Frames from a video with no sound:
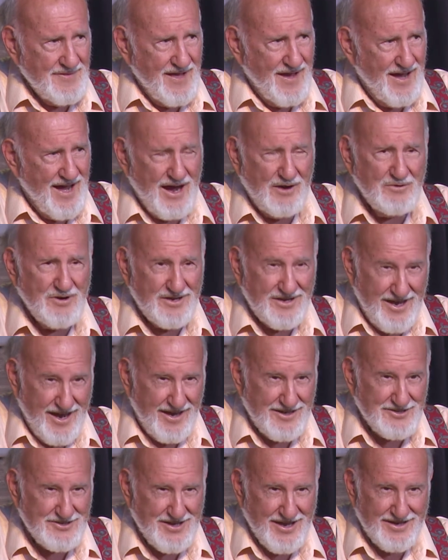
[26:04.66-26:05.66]
I would
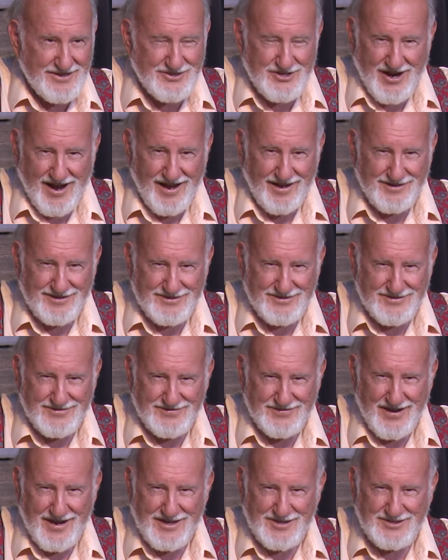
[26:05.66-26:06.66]
catch that child's
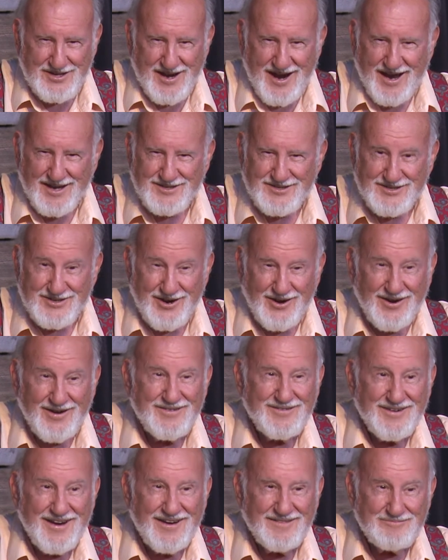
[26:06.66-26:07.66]
face, and I'd
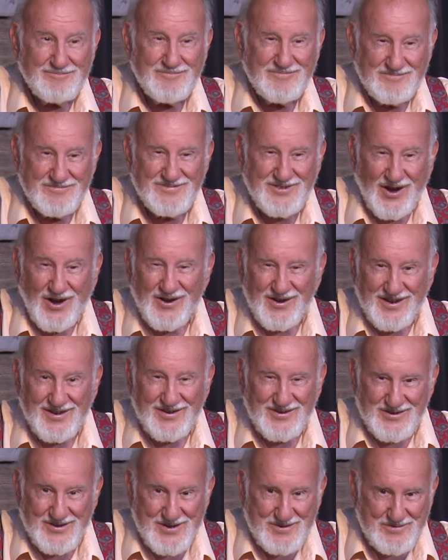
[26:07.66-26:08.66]
start talking
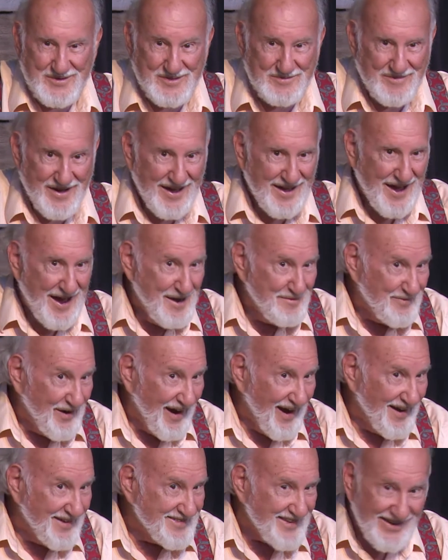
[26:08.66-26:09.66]
to him with my
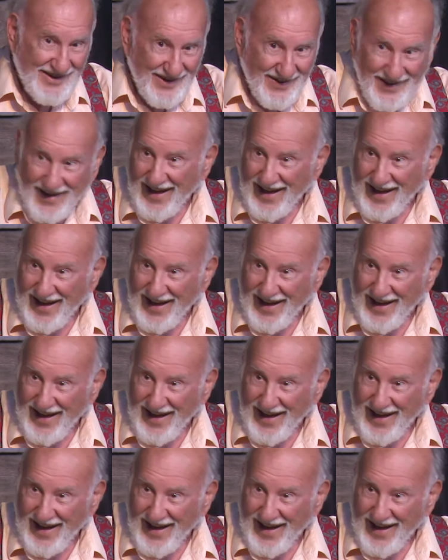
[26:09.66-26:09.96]
eyebrows, you know.